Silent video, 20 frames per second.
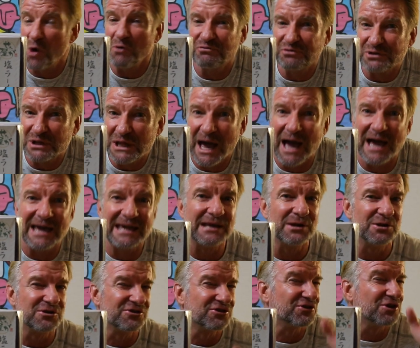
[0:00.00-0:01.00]
hopefully I can
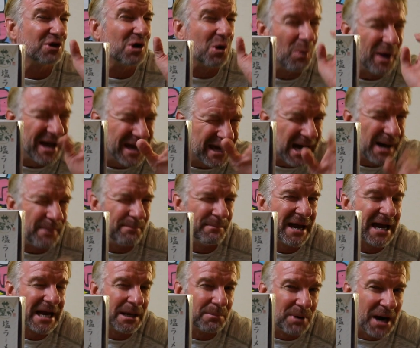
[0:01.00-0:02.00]
still wake up
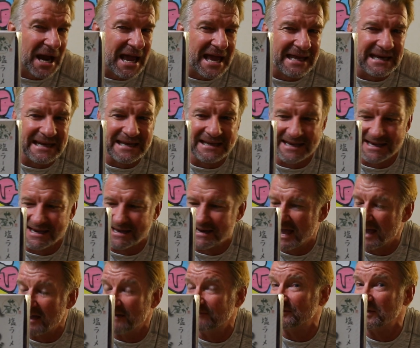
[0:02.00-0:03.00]
MegaBrain and
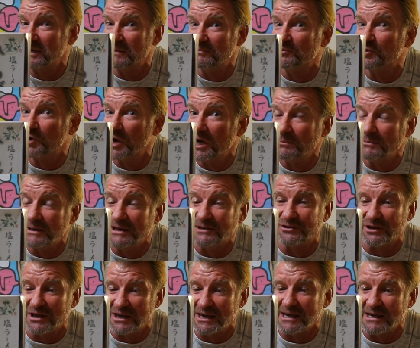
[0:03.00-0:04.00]
have him join me
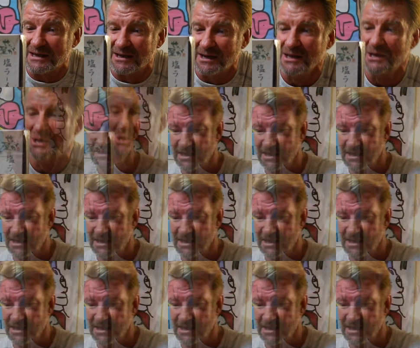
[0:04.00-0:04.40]
to eat.